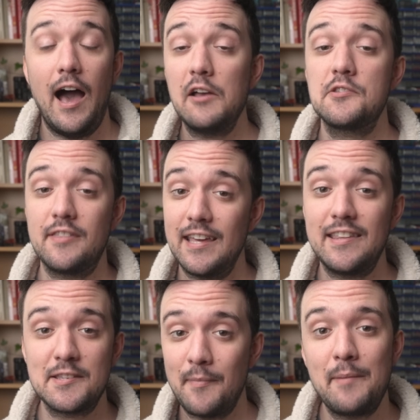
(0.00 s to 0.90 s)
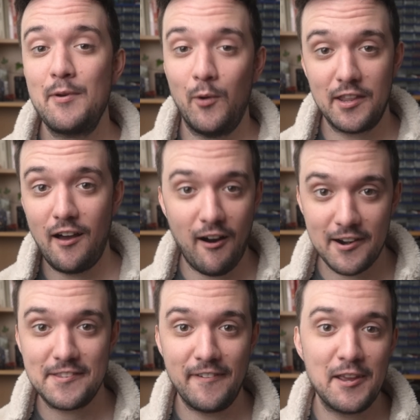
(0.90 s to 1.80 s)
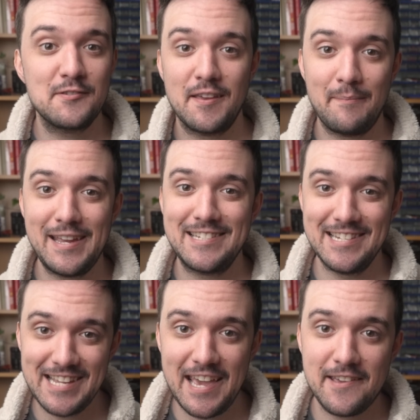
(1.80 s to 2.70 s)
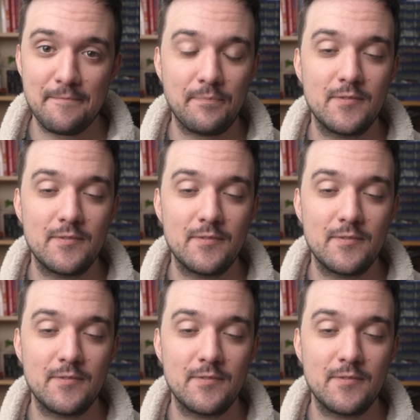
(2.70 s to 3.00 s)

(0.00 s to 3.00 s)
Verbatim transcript: I also think this might be one of the hardest videos I've made to date.